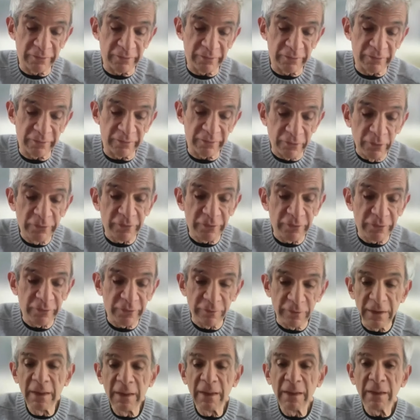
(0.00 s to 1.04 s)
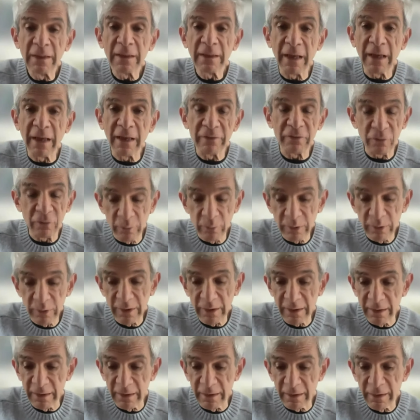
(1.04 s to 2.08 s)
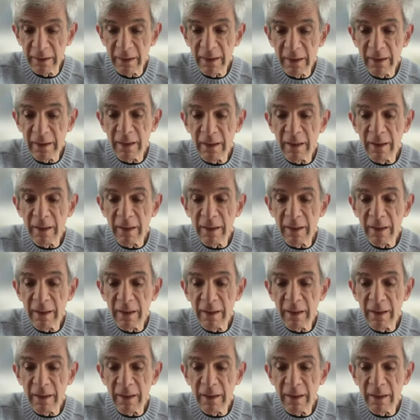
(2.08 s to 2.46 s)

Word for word: exclusively cancer related